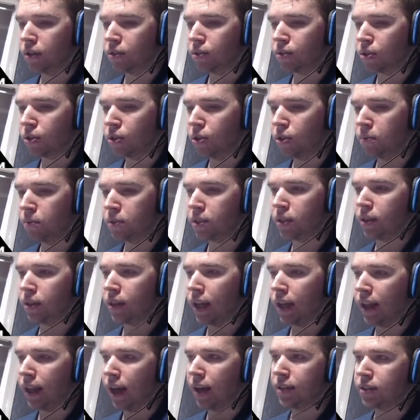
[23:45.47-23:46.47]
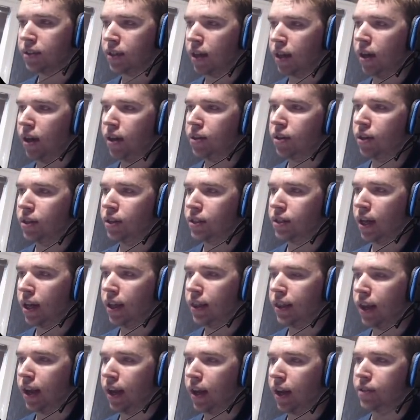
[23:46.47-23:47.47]
troops. They lost
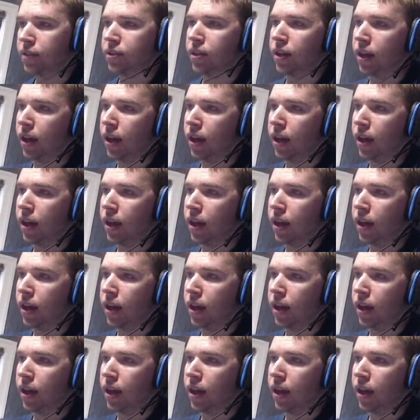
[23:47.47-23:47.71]
110,000